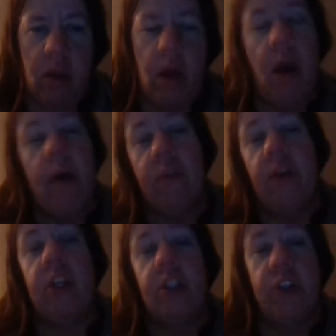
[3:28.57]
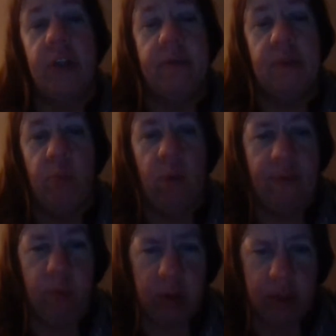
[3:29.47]
of initiatives and
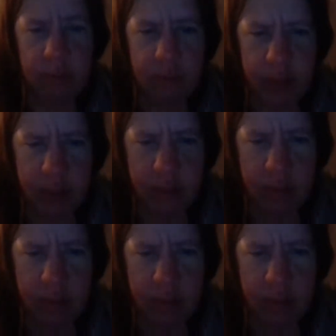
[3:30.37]
referendums,